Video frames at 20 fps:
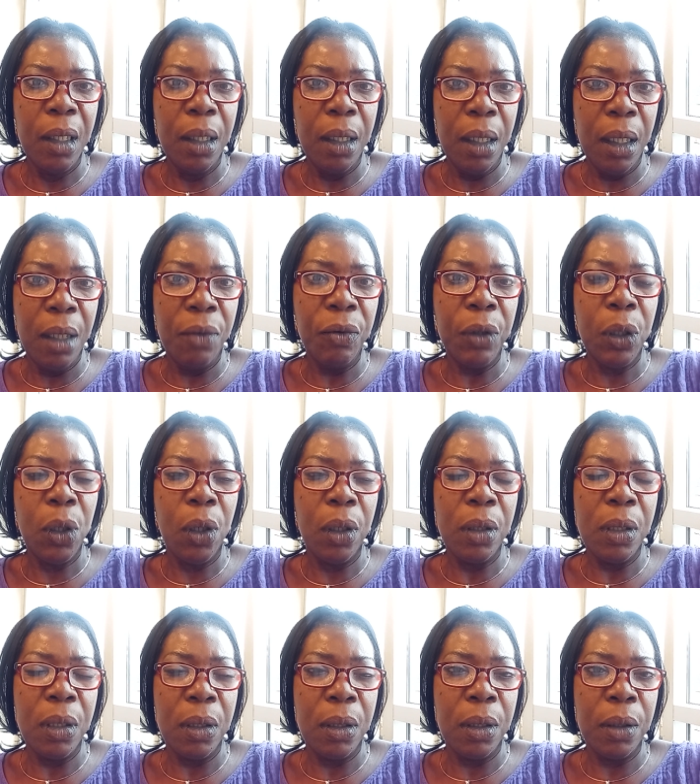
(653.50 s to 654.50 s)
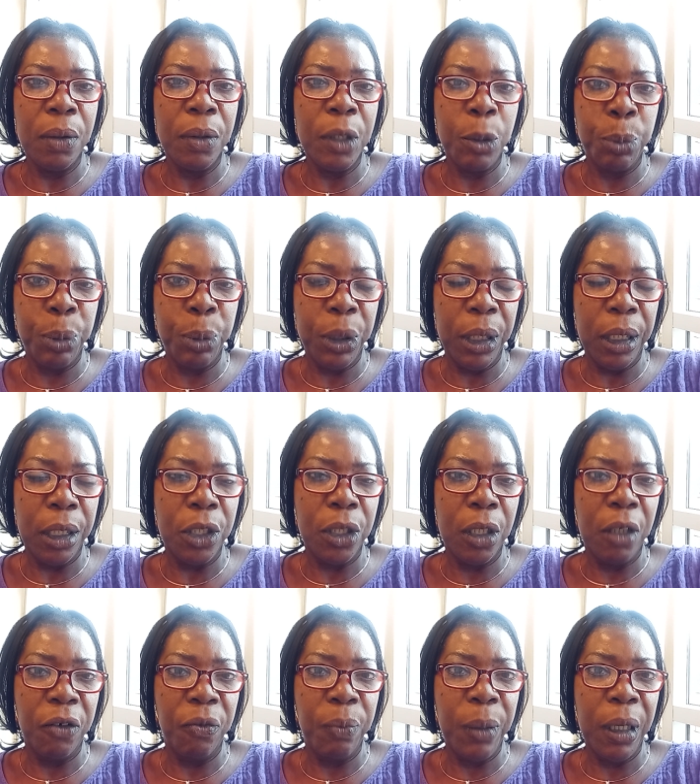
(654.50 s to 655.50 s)
in regards to the
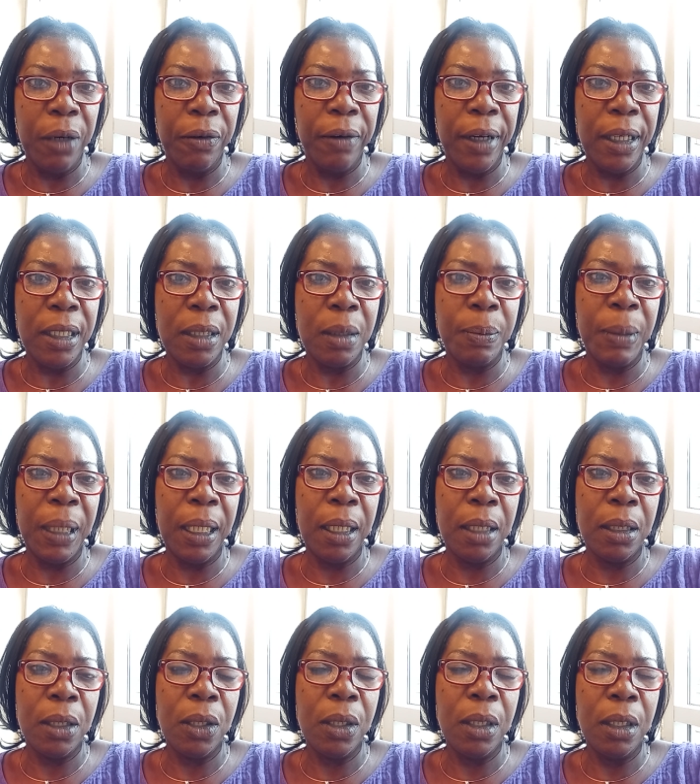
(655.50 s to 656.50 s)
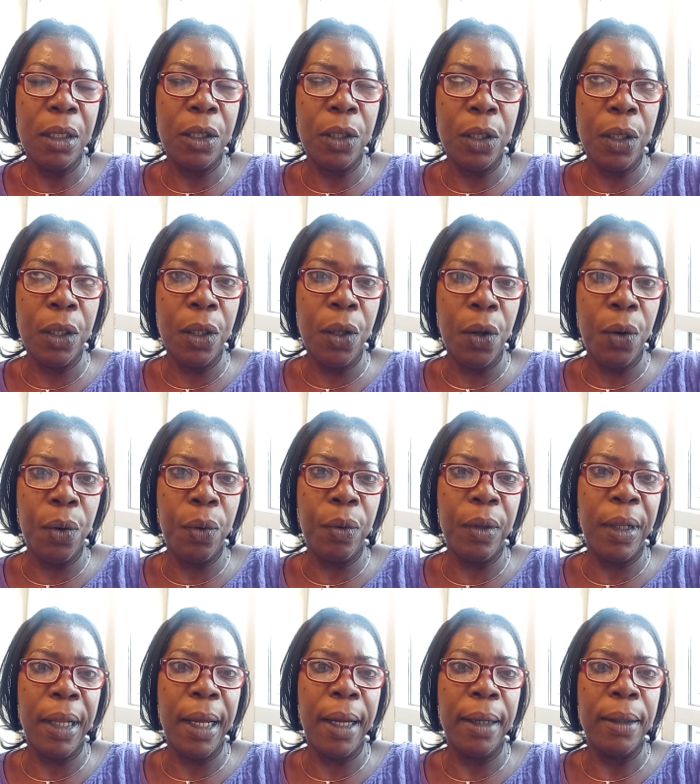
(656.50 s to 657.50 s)
protection of my rights because you need to know
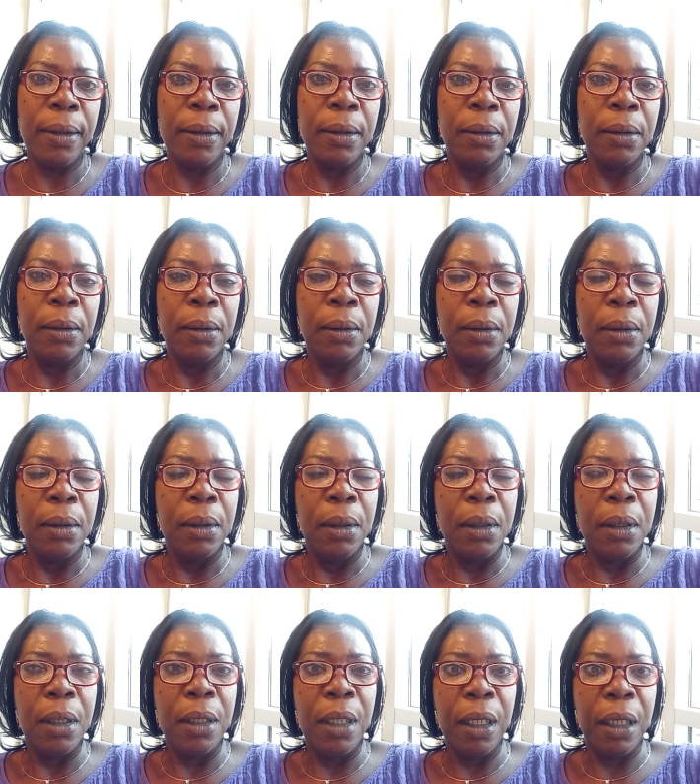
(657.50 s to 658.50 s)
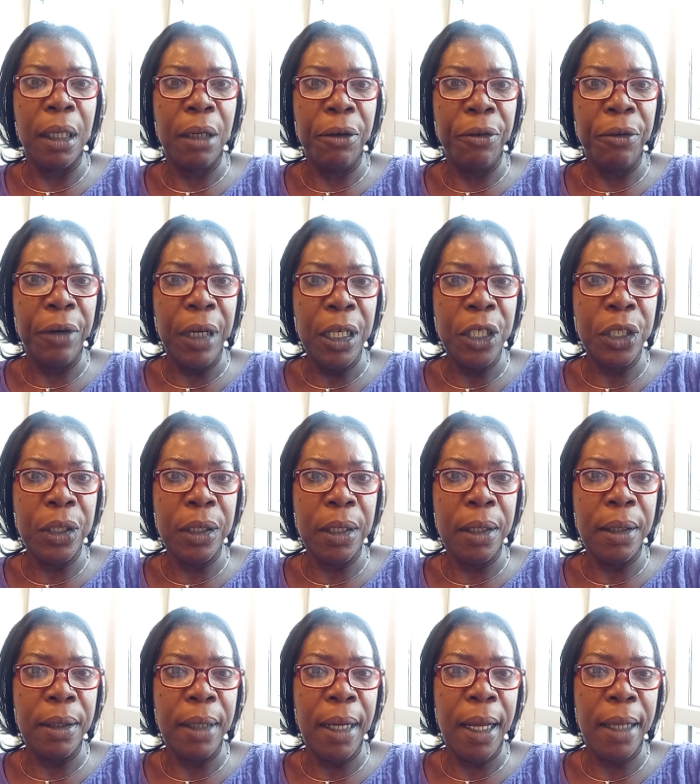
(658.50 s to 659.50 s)
that the
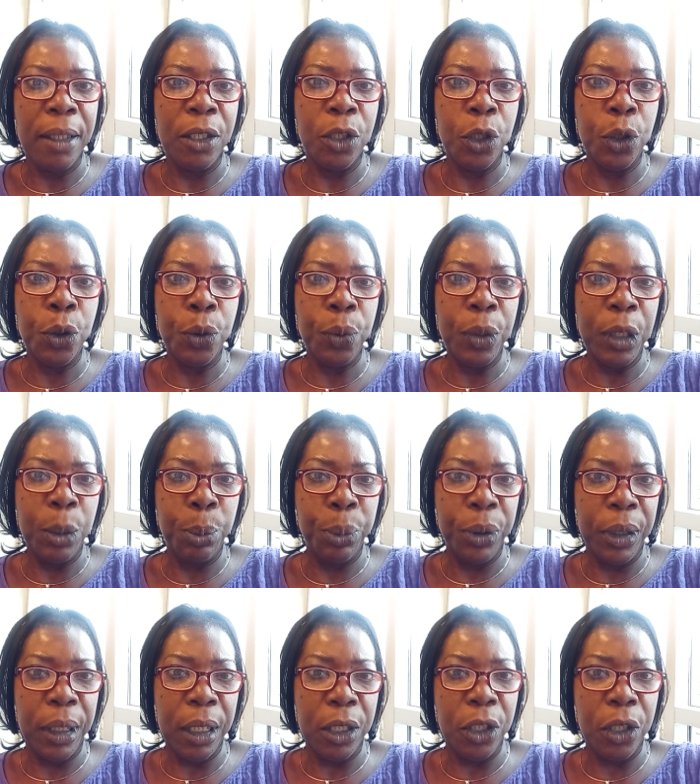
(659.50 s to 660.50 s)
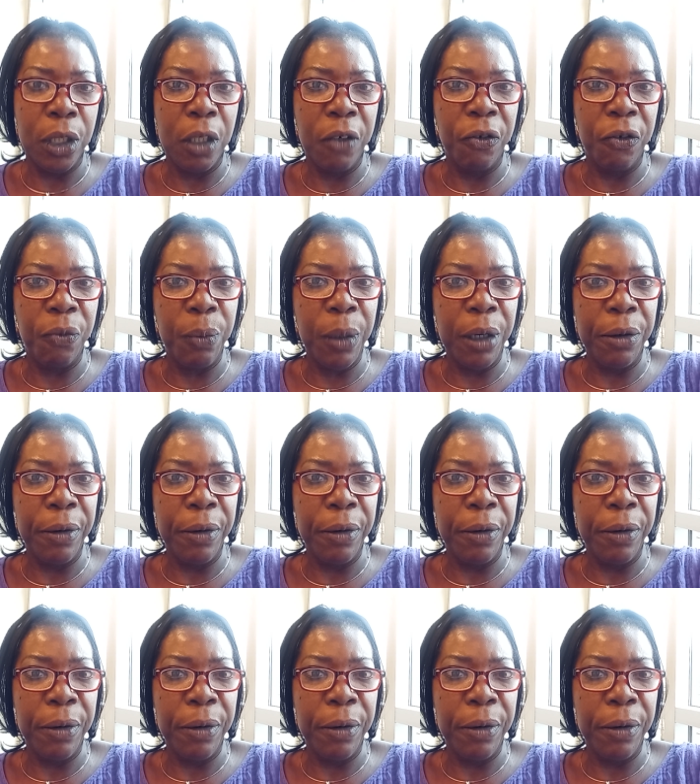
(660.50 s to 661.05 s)
declaration has to do with the protection of my